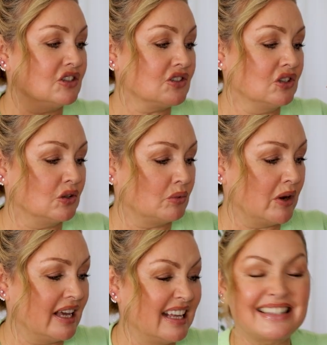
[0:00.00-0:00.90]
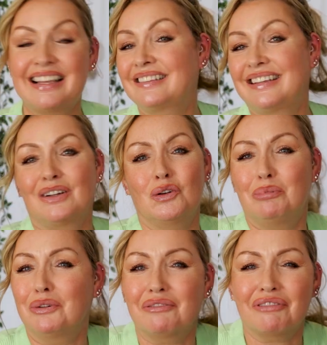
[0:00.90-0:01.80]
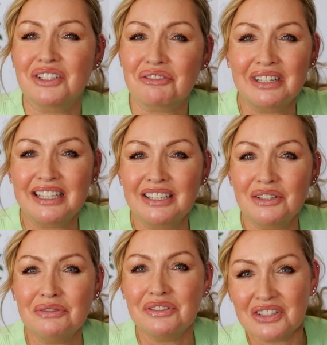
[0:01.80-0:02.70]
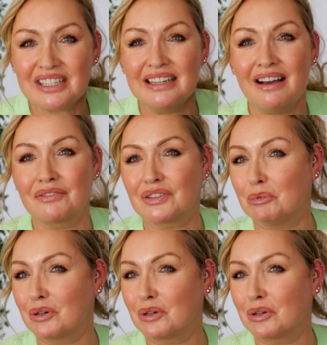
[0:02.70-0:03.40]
doesn't go away. It's like that old boyfriend, really. You know, you still long for the